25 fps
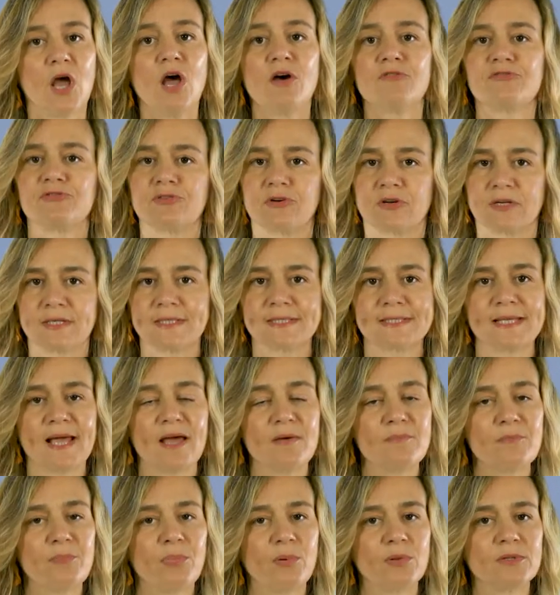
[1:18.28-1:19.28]
For
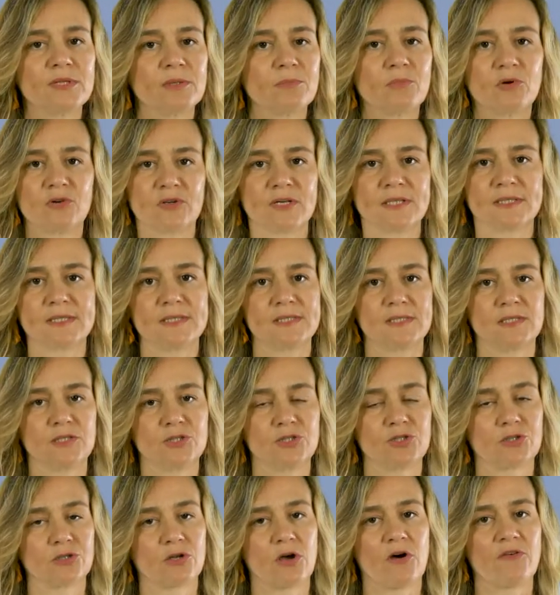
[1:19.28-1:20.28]
example, the moral
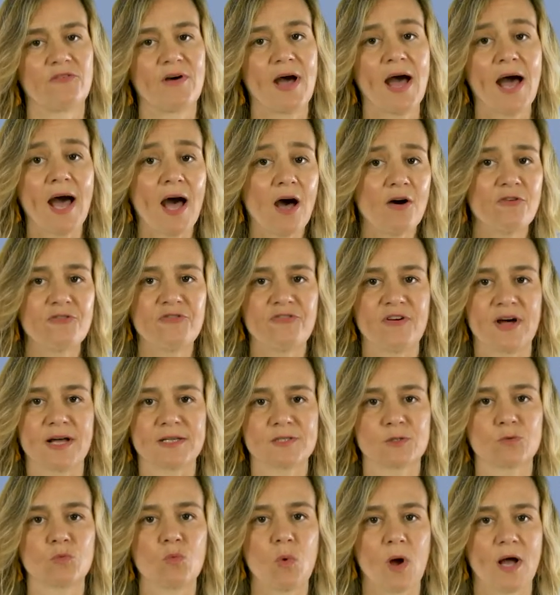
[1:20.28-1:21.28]
decision of how
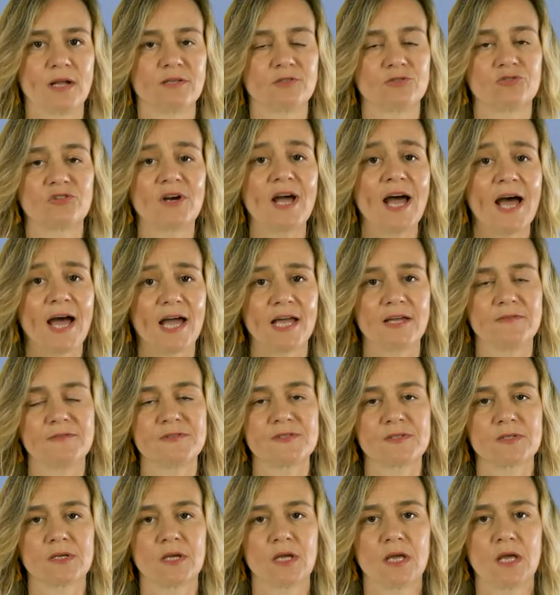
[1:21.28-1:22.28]
fast one
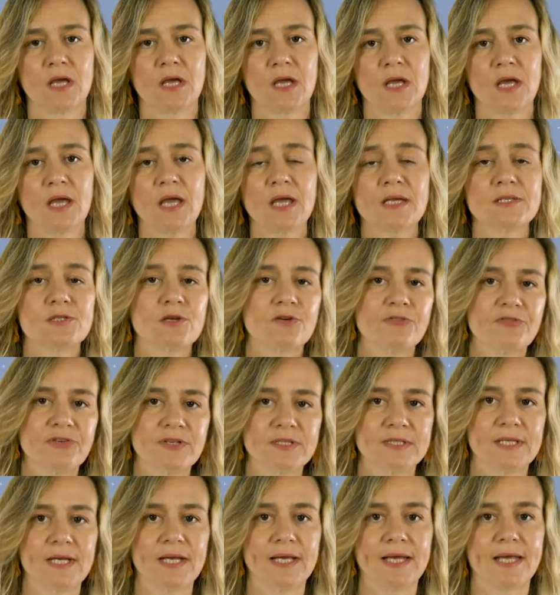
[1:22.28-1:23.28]
drives is
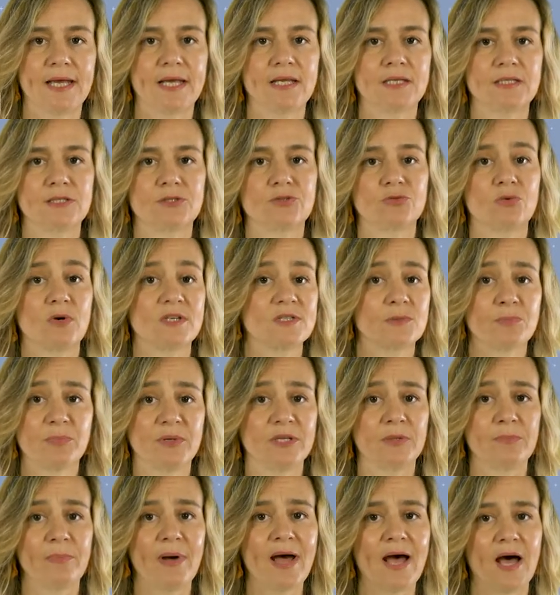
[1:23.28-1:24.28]
often delegated to a
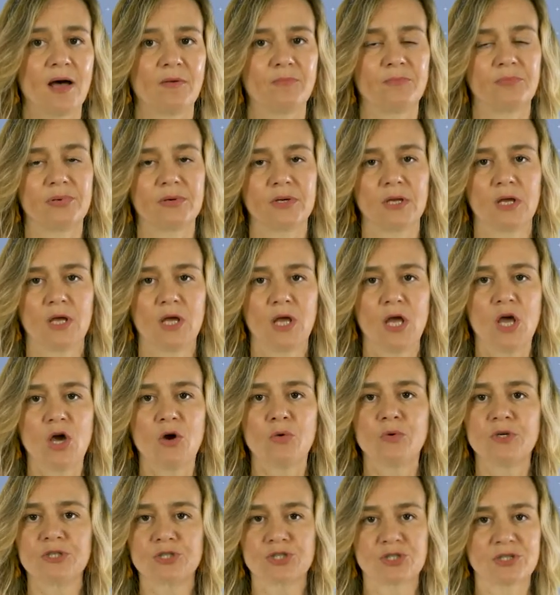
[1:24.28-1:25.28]
speed bump,
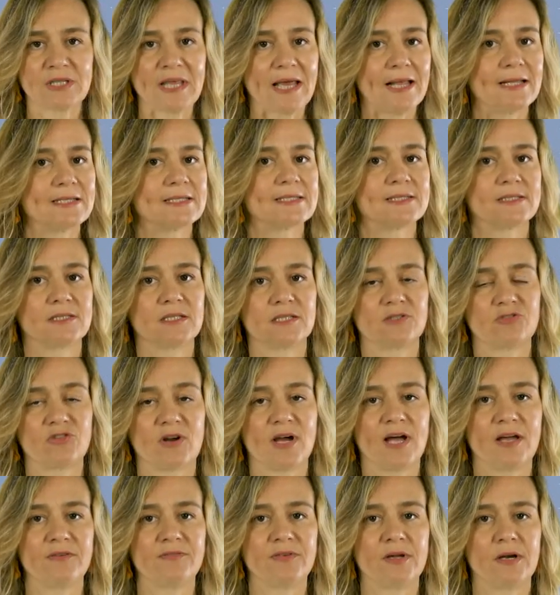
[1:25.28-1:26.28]
which tells the
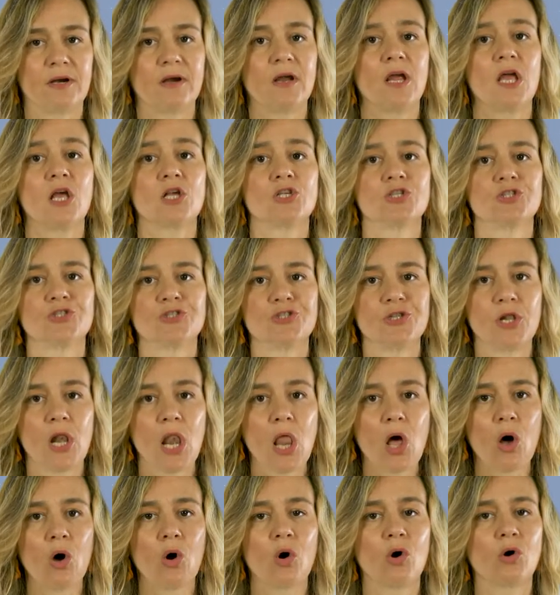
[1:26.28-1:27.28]
driver,
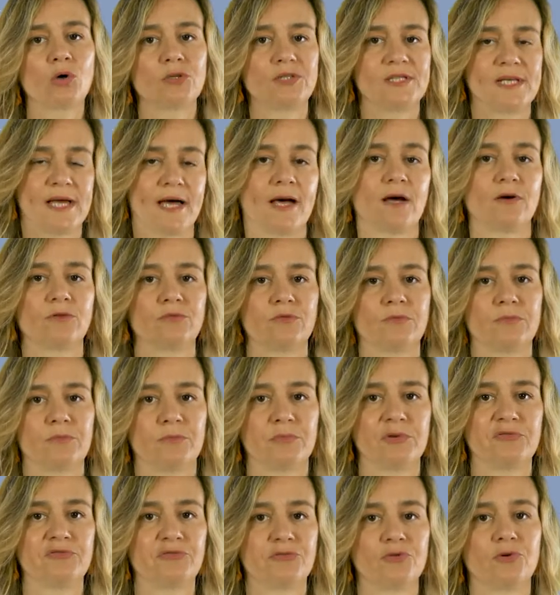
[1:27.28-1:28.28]
"Slow down
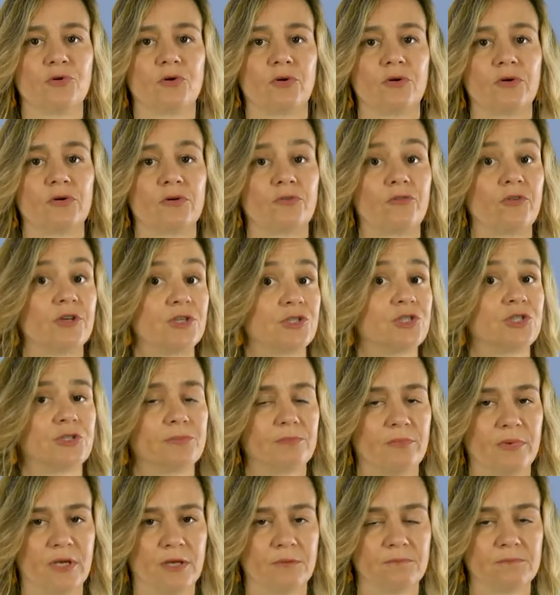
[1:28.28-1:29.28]
before
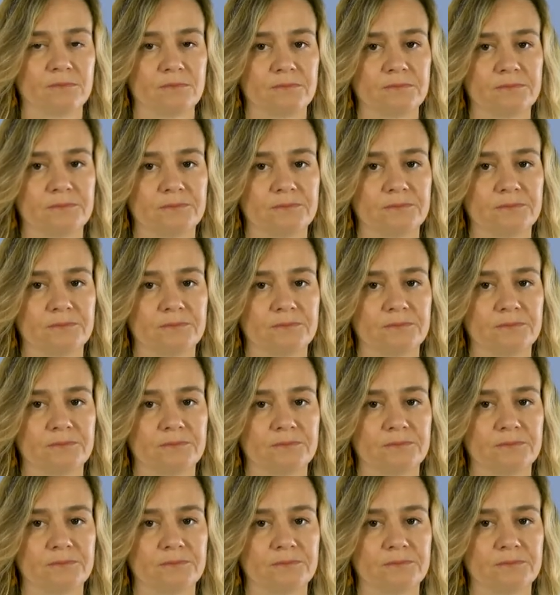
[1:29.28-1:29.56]
reaching me."